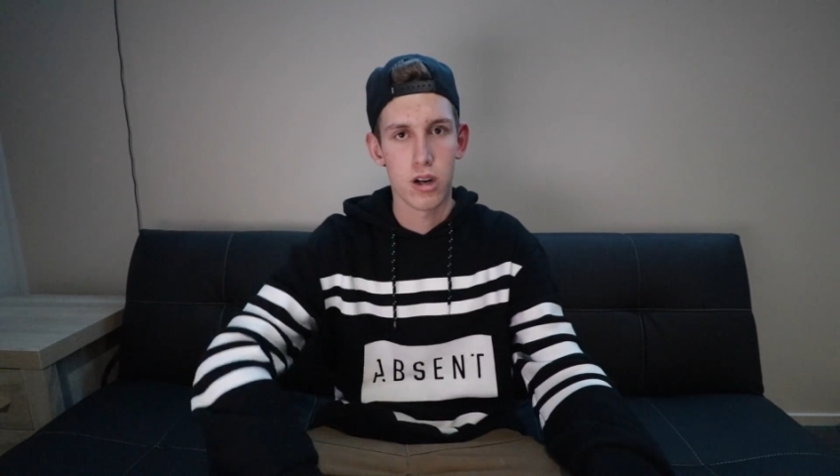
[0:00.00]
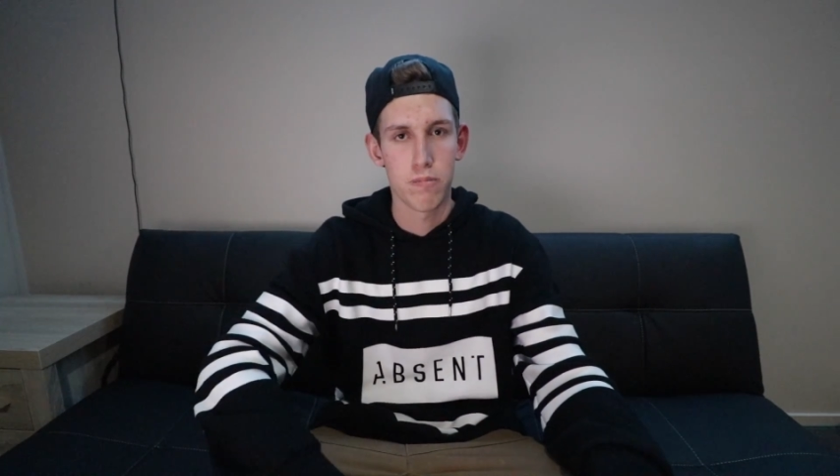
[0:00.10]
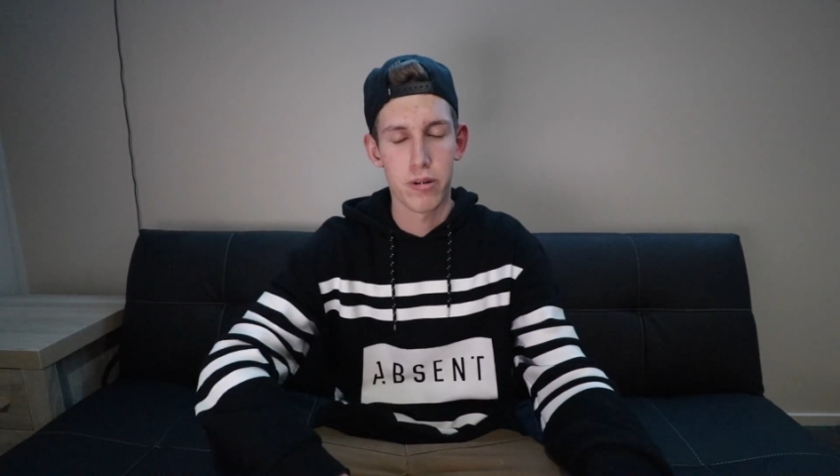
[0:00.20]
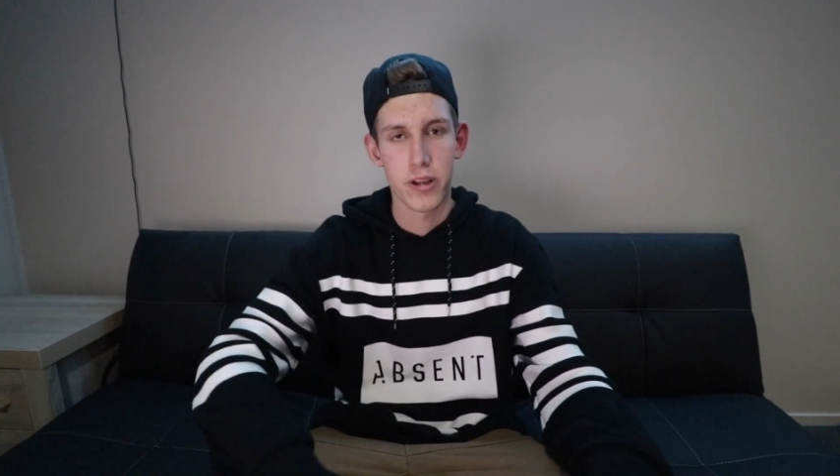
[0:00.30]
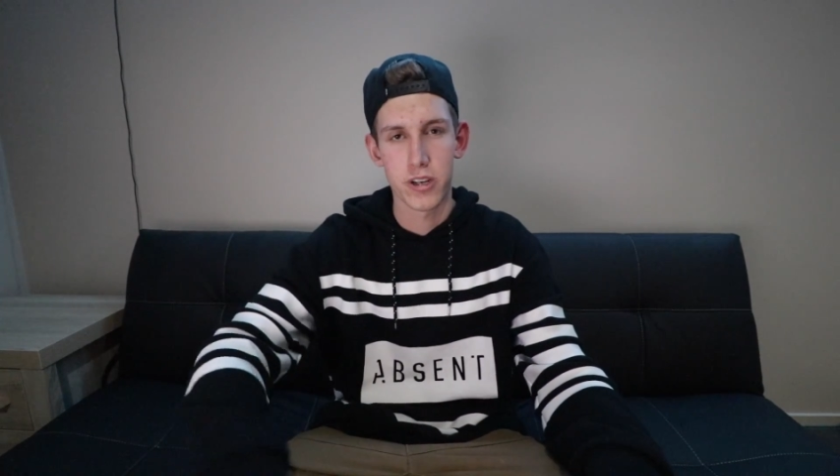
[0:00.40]
I'm
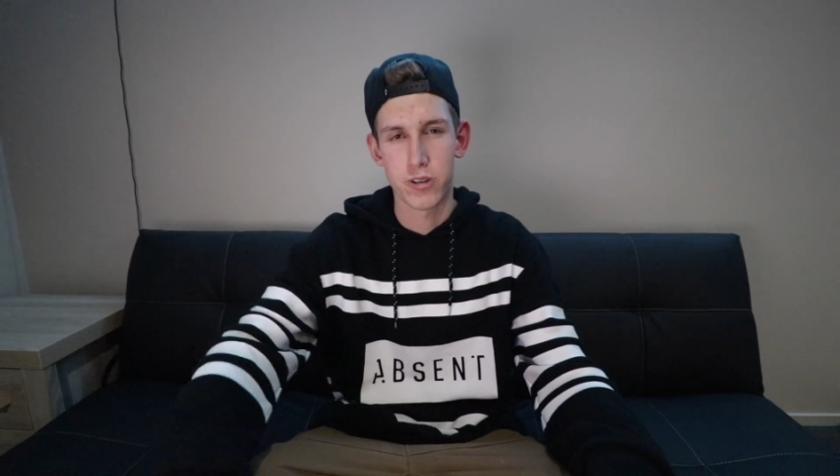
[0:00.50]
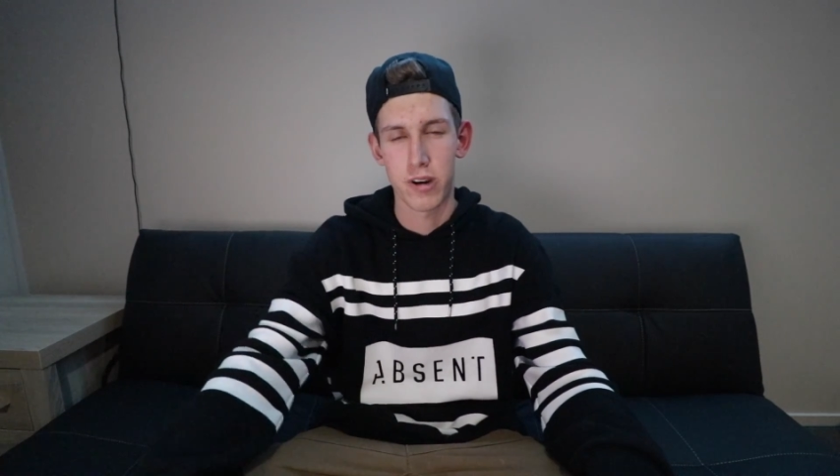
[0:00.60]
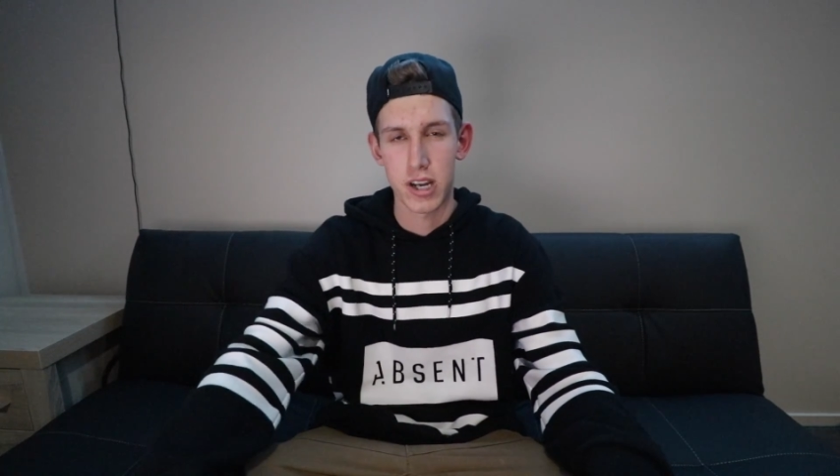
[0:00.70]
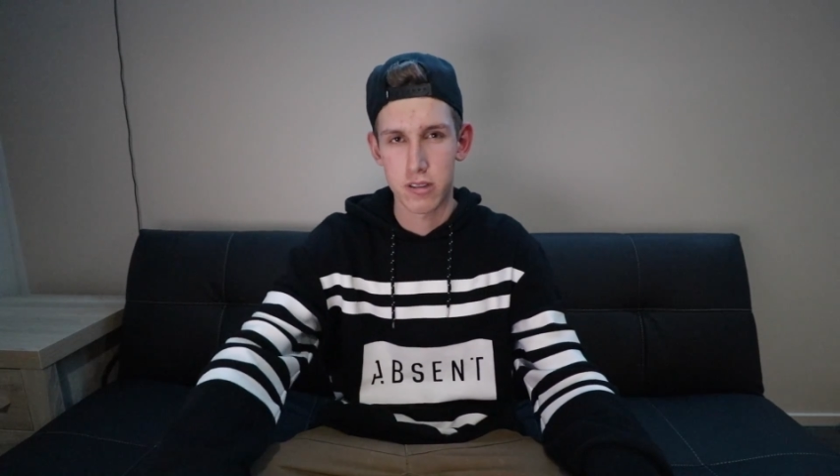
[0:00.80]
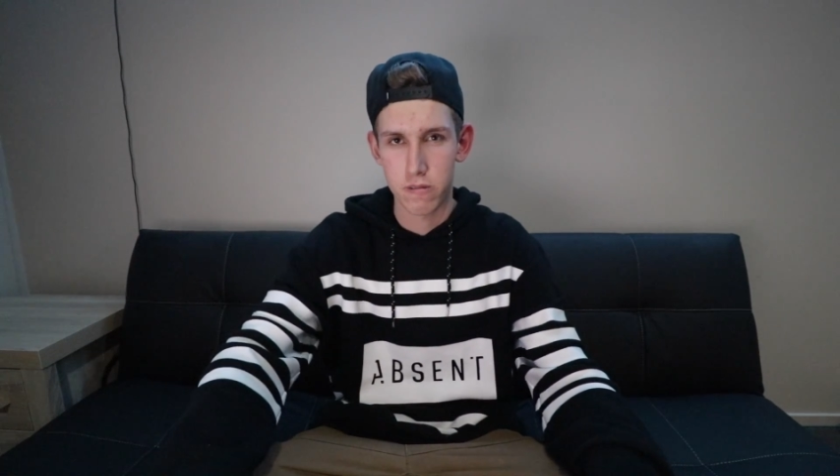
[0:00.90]
pretty
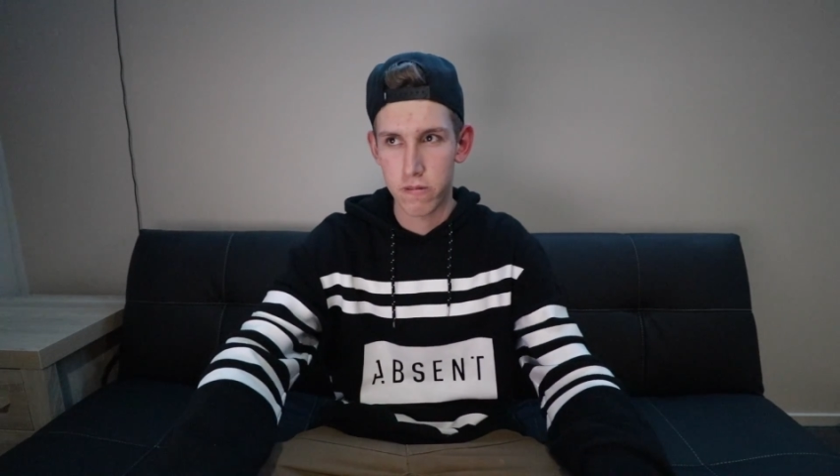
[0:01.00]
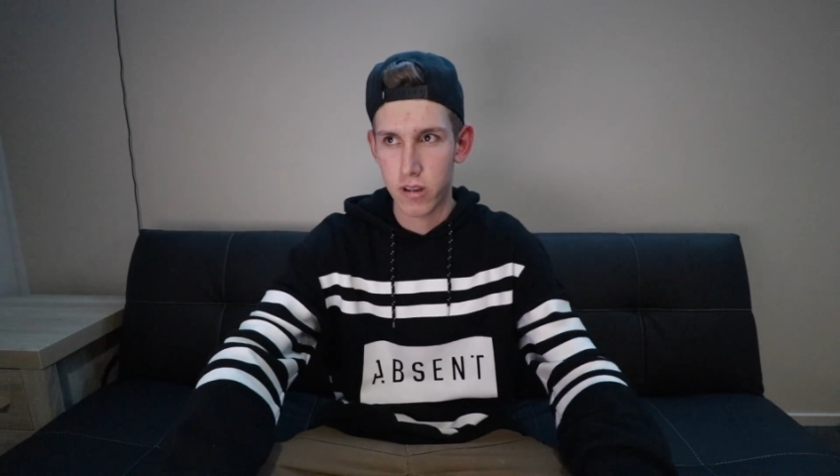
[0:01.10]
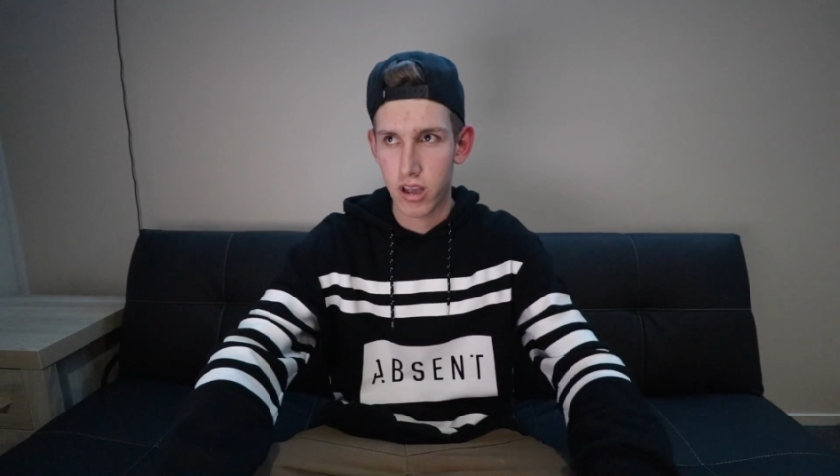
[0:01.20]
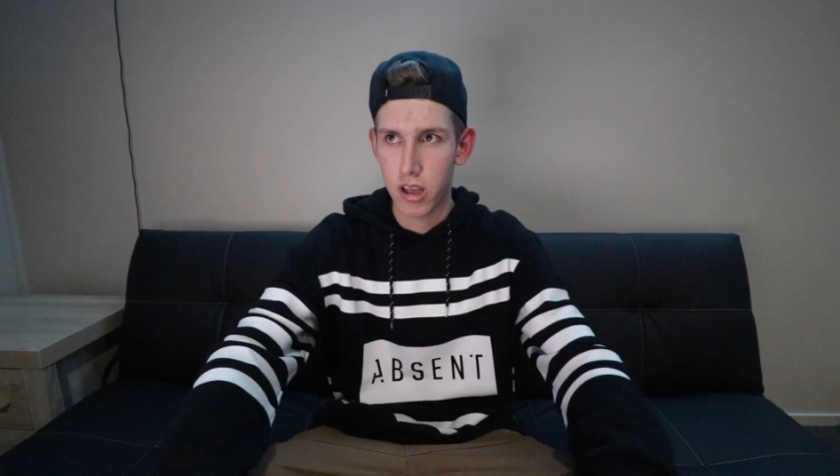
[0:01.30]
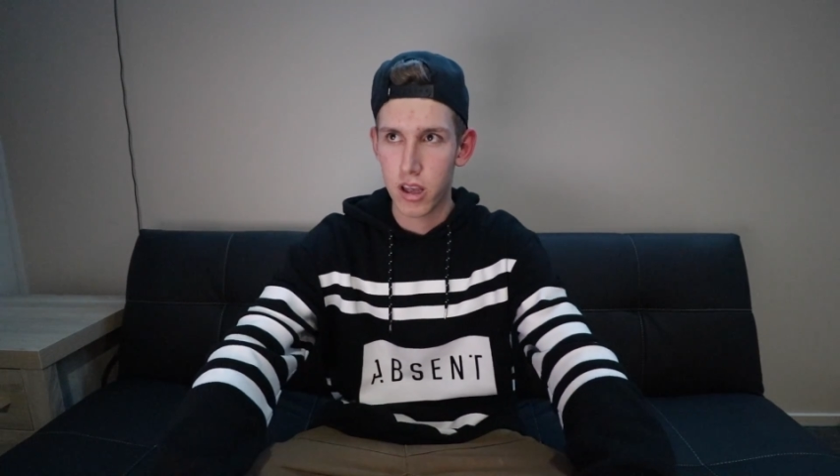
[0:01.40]
interactive.
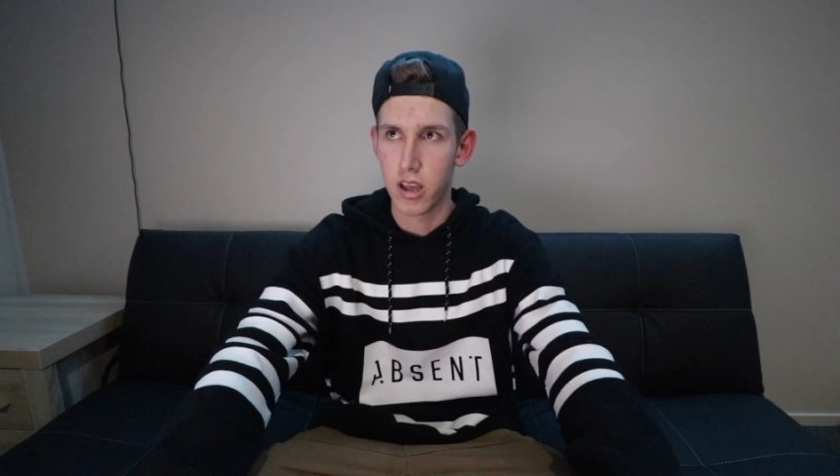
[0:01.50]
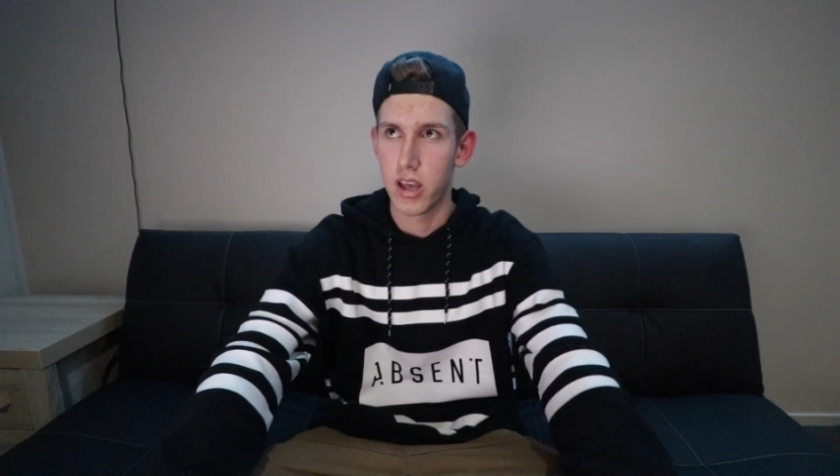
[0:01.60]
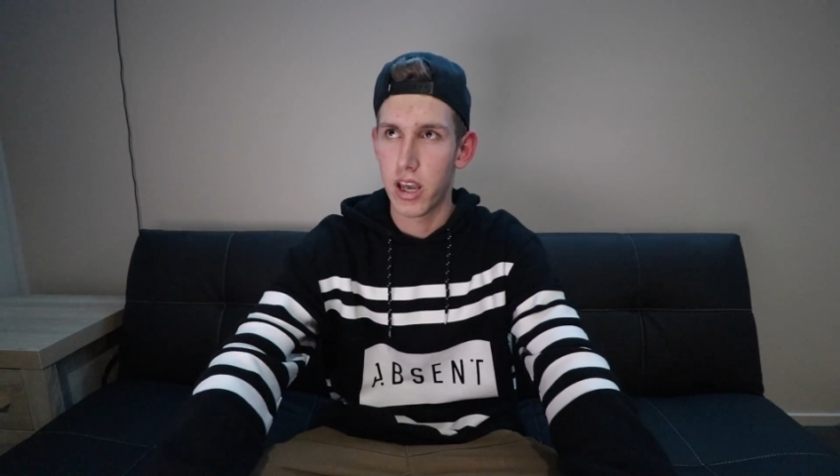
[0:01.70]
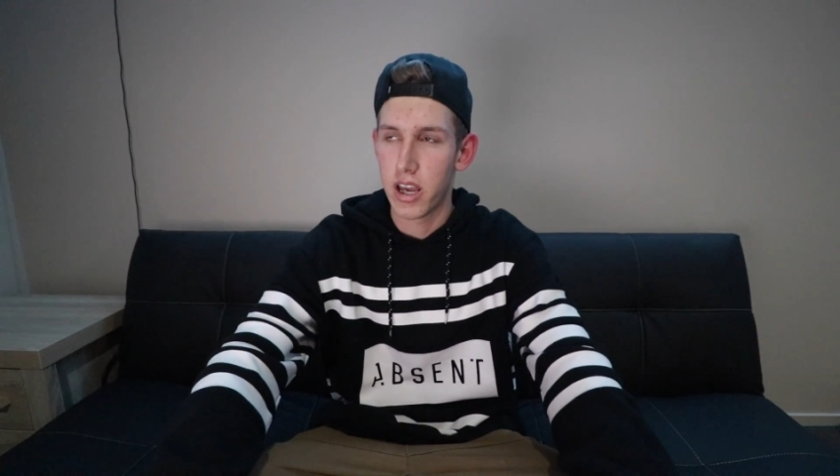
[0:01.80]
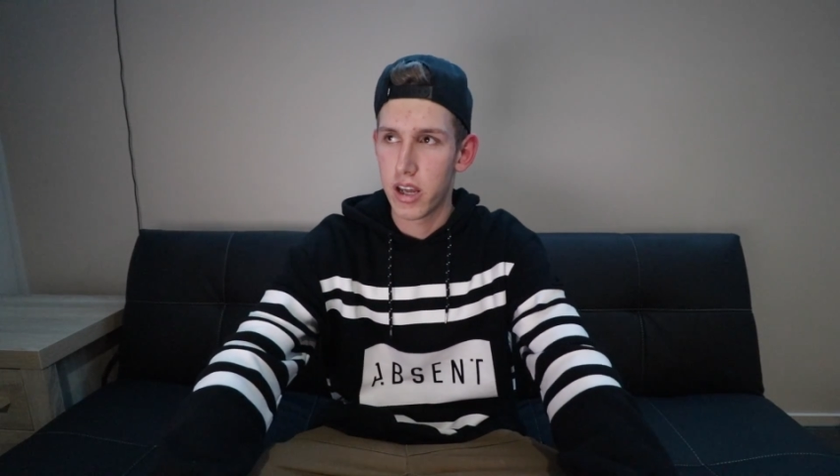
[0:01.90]

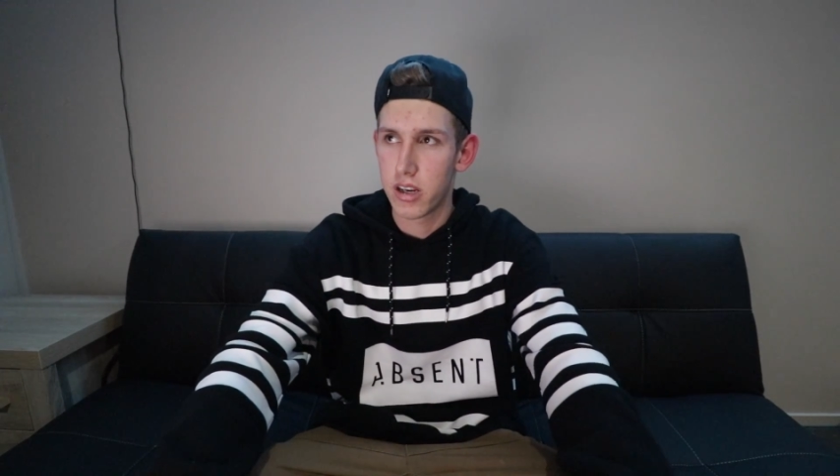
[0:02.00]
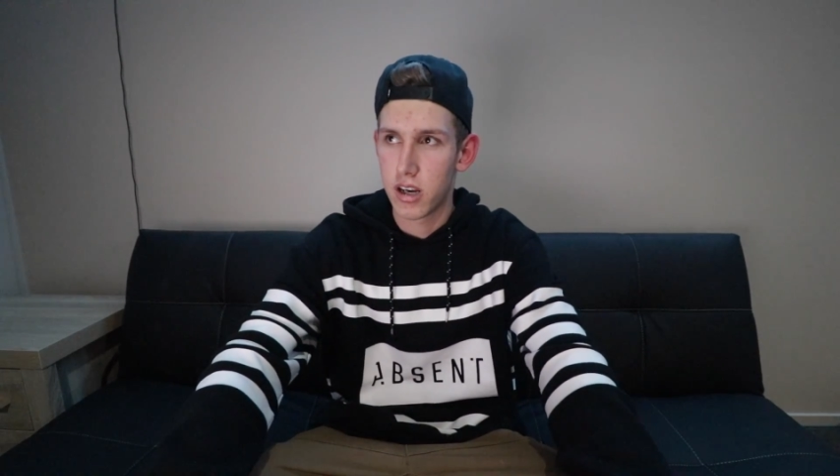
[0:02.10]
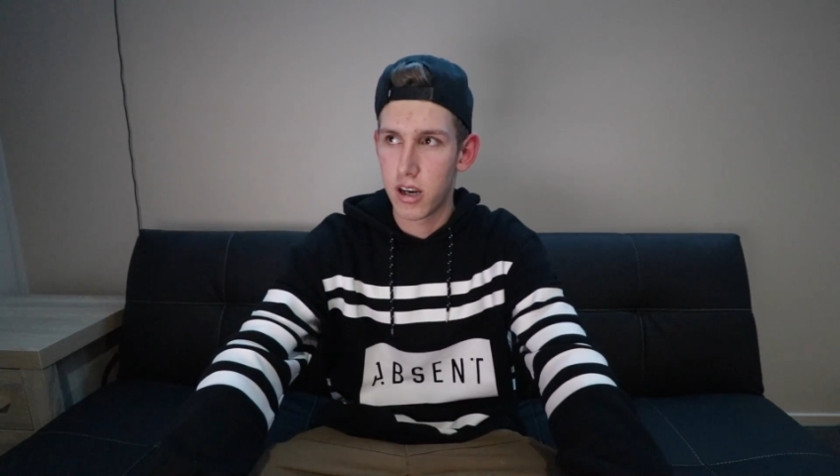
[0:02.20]
And